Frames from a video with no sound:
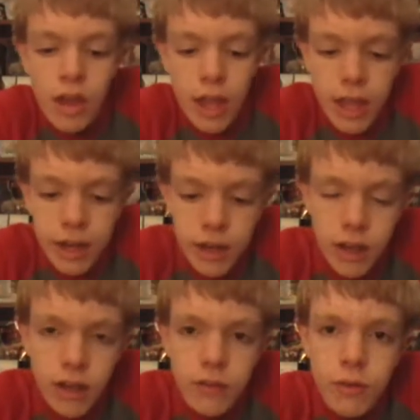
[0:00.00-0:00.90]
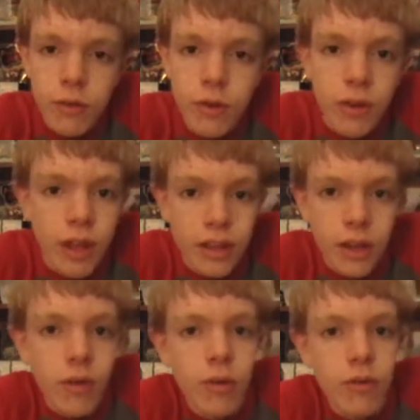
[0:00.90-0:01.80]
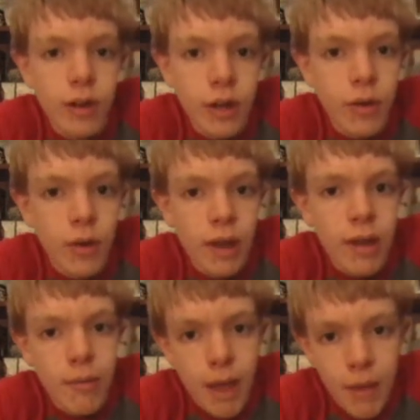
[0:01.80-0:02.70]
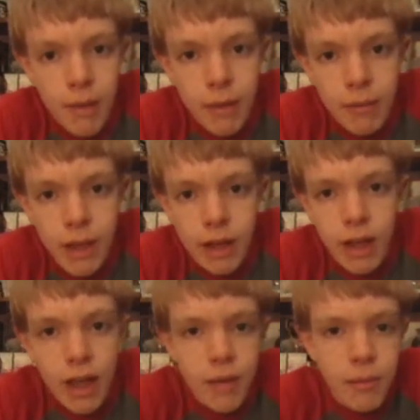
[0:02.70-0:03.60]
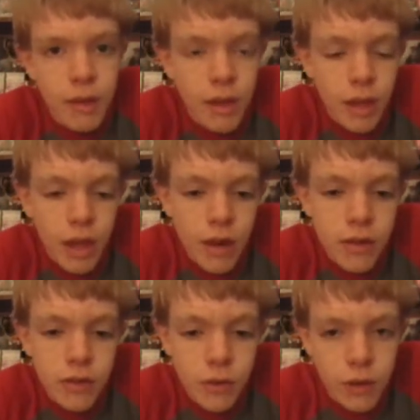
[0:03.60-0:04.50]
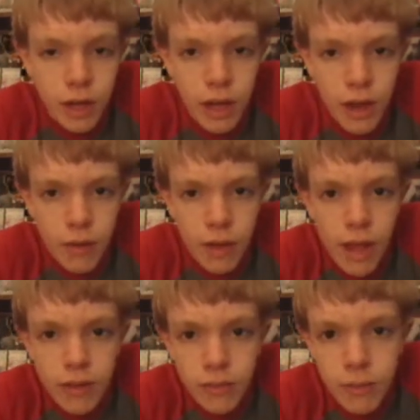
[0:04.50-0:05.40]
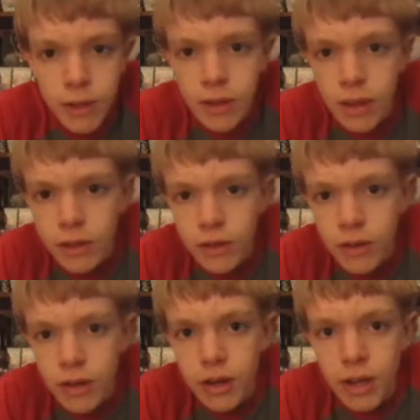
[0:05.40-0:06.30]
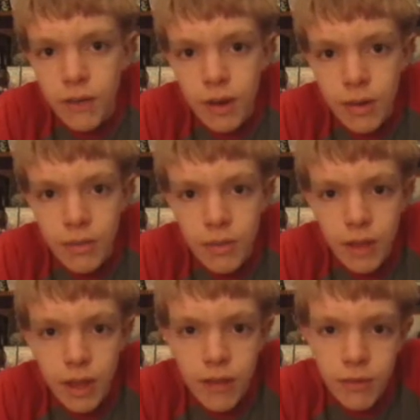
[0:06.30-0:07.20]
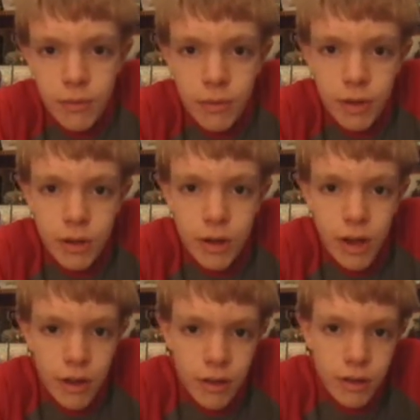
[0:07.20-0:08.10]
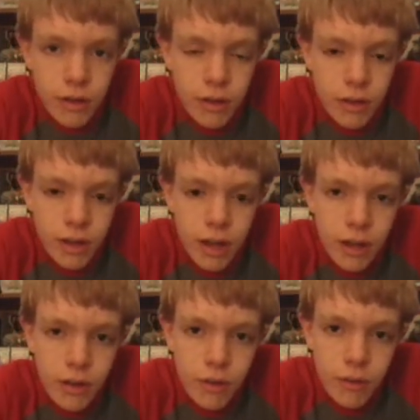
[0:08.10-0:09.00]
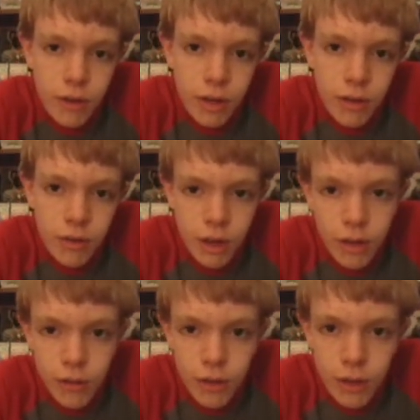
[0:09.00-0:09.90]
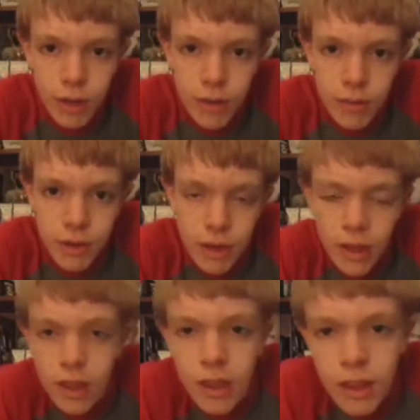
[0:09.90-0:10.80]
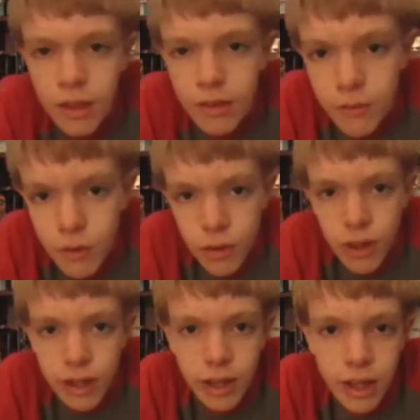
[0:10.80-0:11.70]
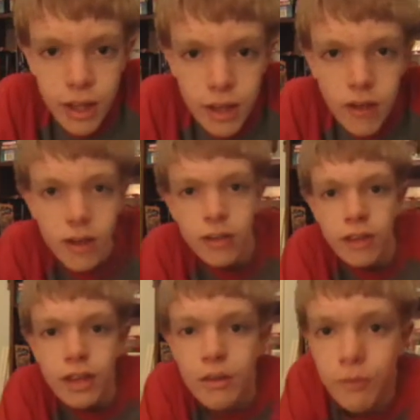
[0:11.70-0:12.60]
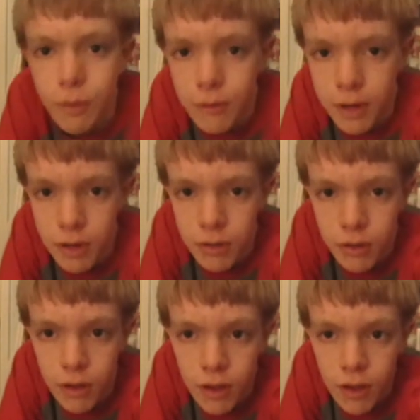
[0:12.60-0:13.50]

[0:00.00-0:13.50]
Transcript: and if you enjoy collecting, go to VideogameMM.com, and also check out SMB Collector and Night Ram. They have some pretty good Nintendo videos and other video games for collecting. Alright, stay tuned for more videos.